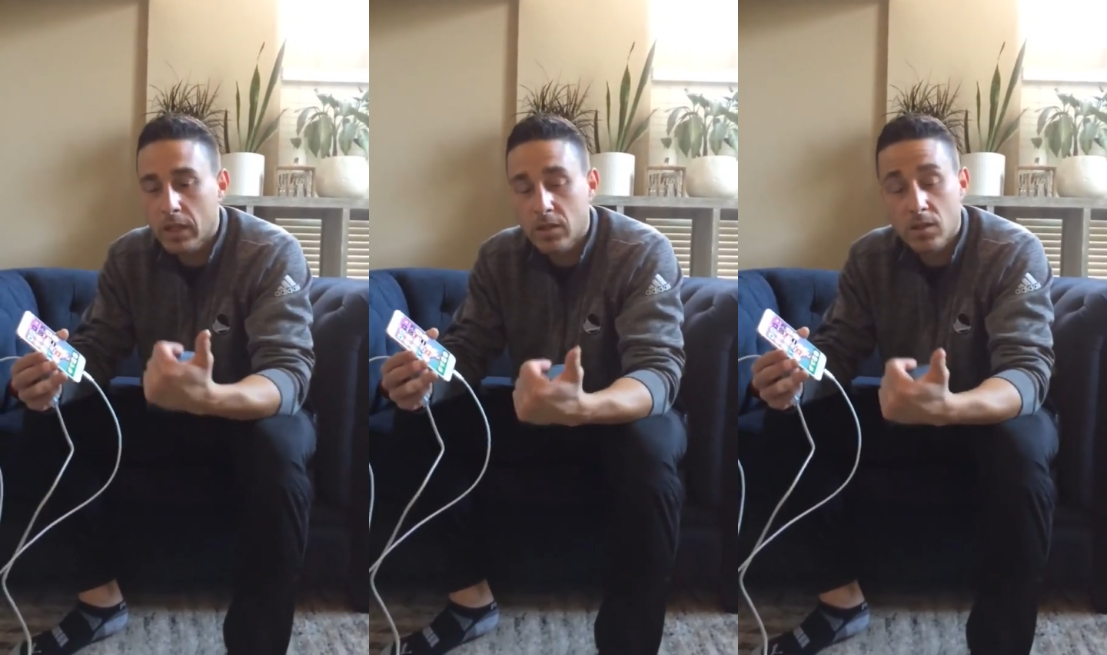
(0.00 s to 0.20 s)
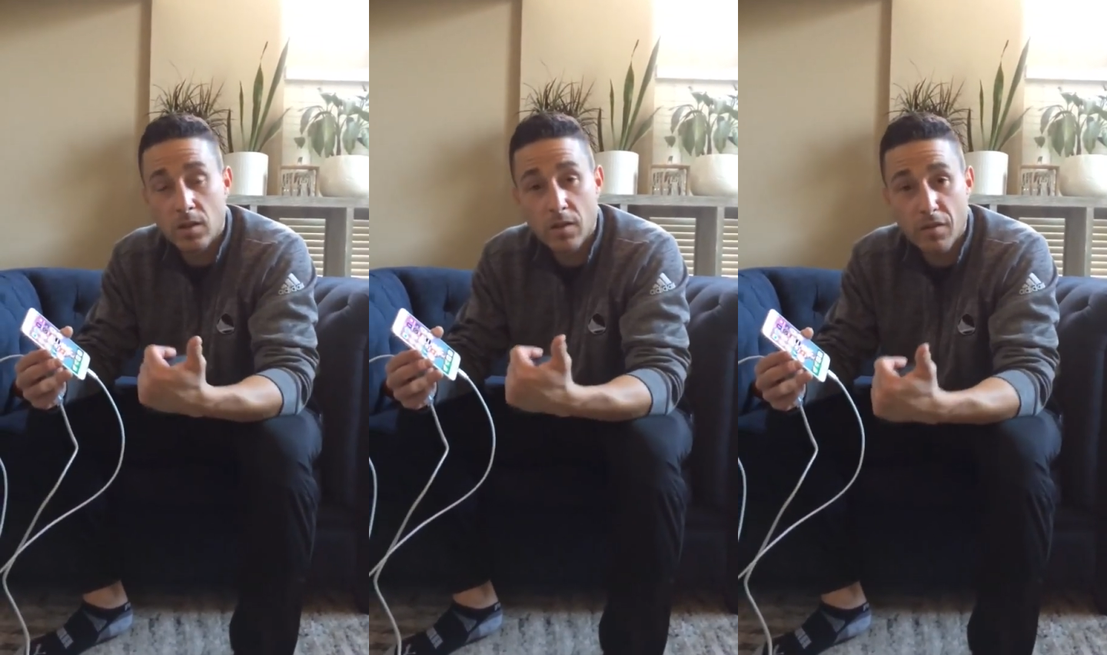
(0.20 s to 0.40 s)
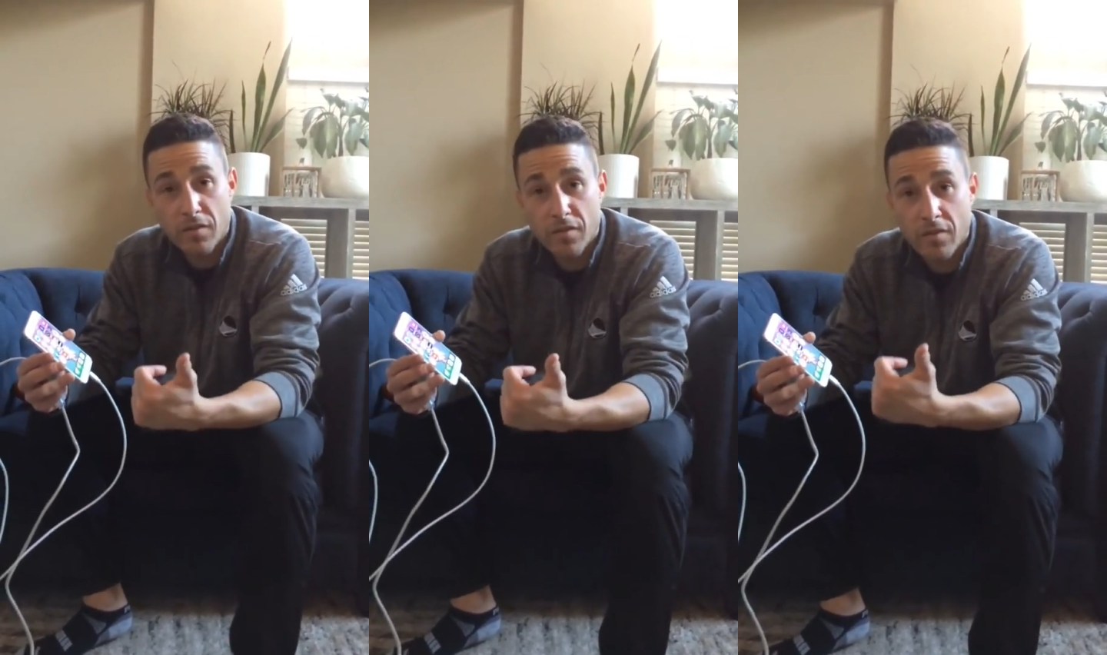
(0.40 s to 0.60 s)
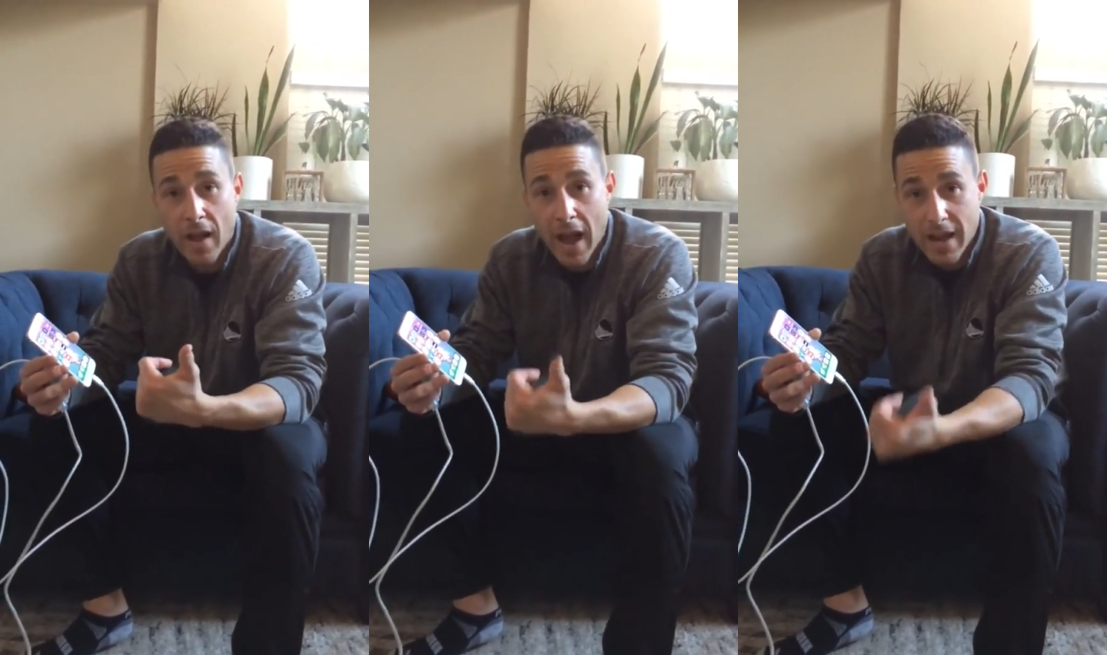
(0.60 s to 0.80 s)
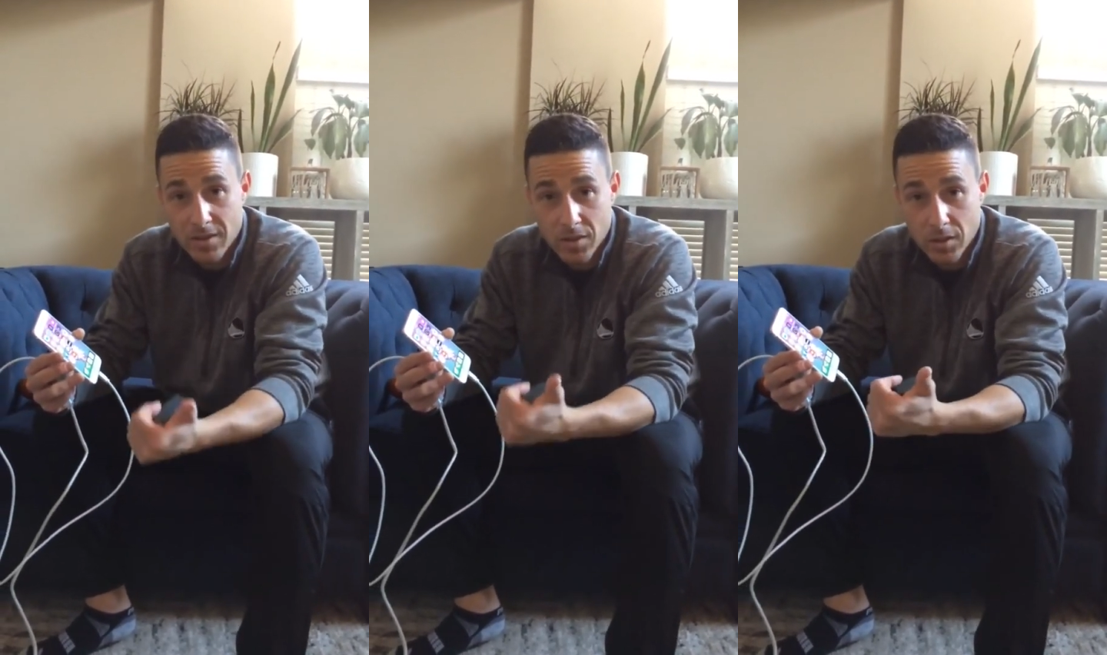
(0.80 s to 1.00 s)
it's
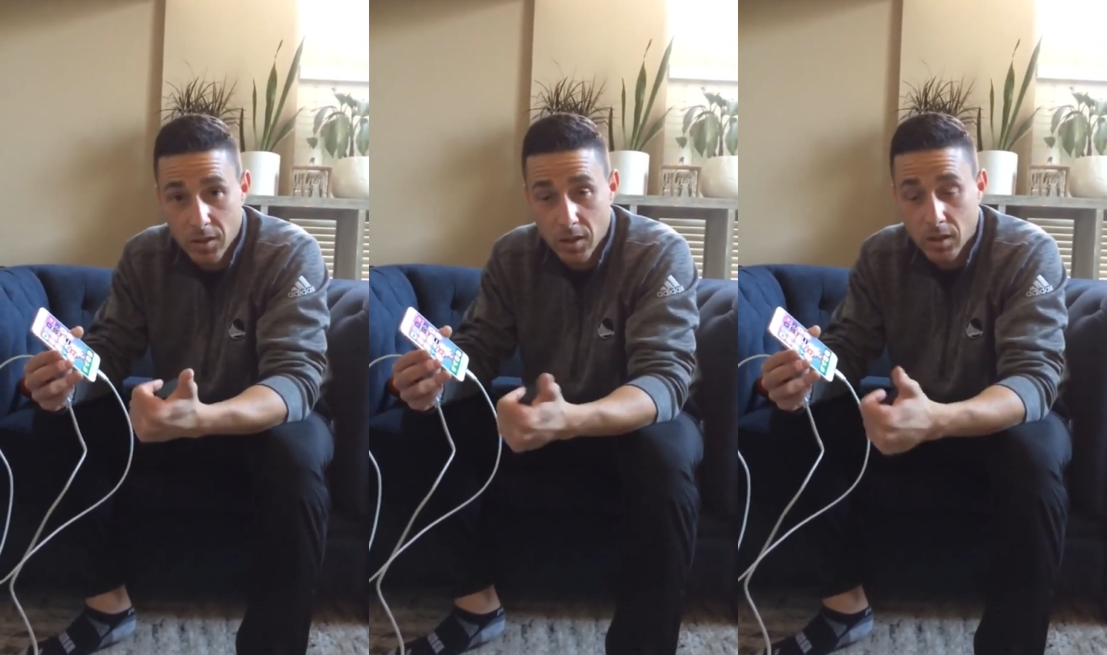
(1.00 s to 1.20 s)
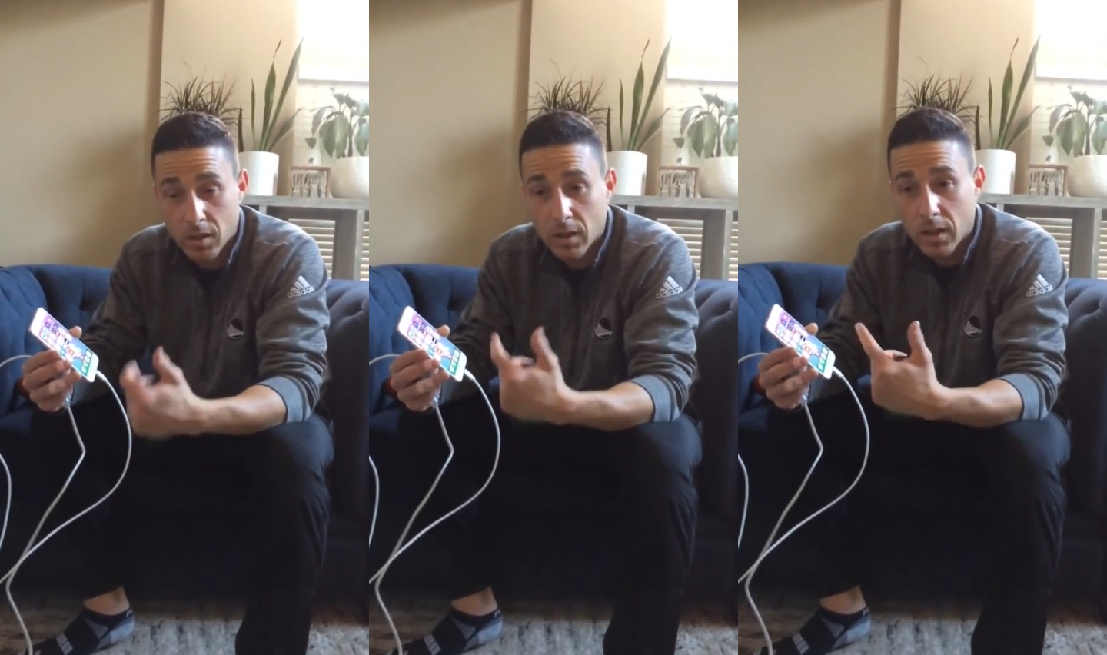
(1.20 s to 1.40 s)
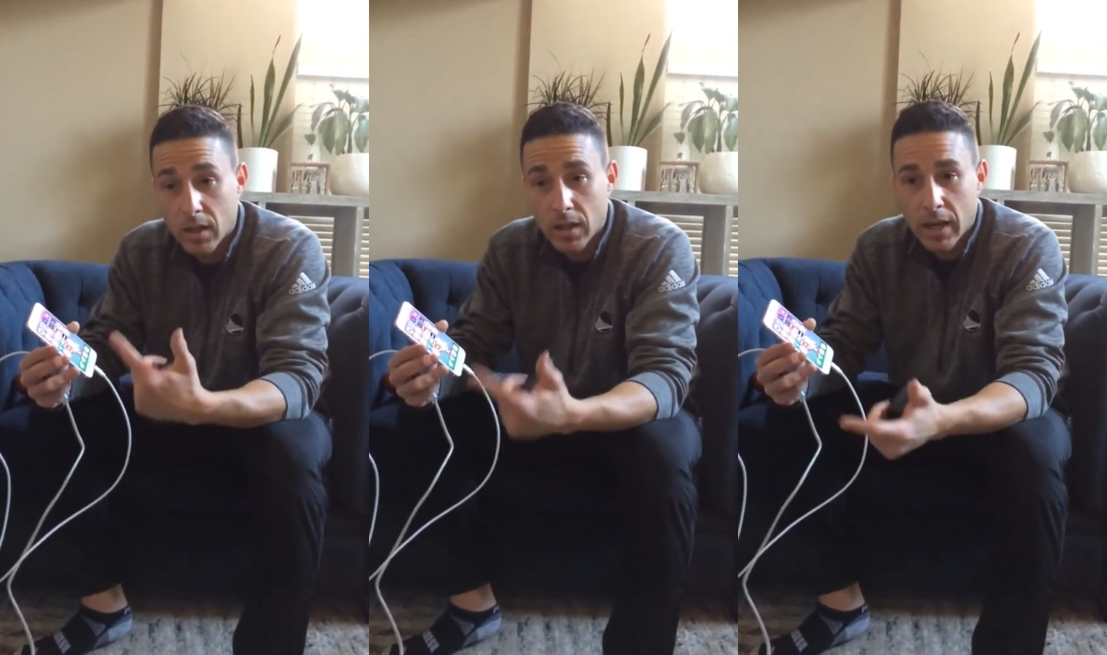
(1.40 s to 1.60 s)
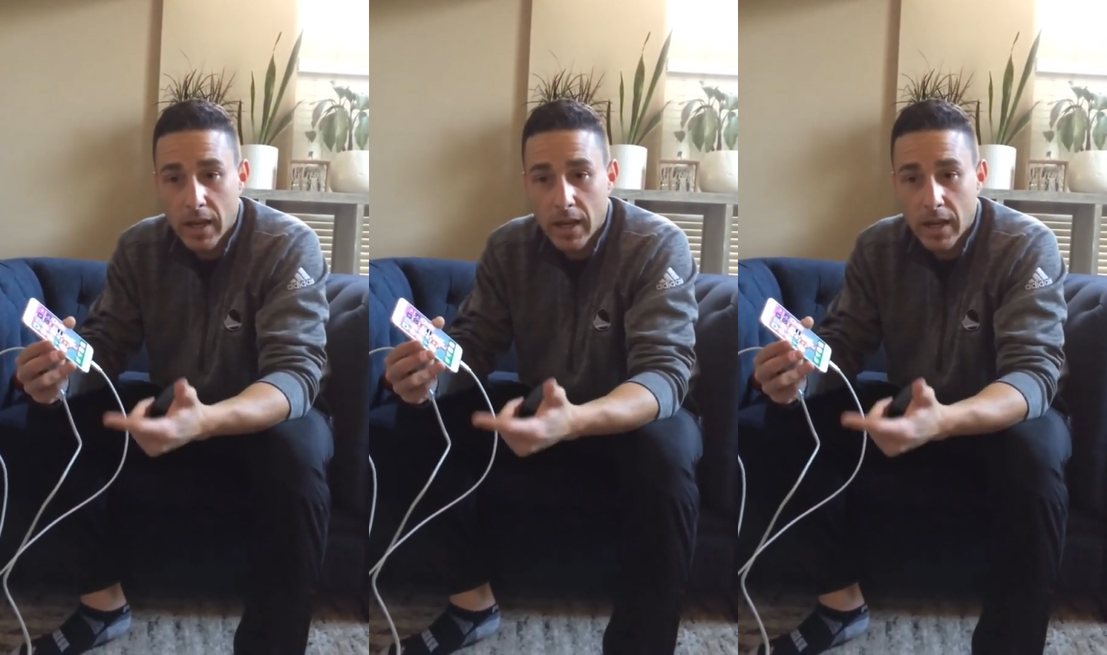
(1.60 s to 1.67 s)
faster,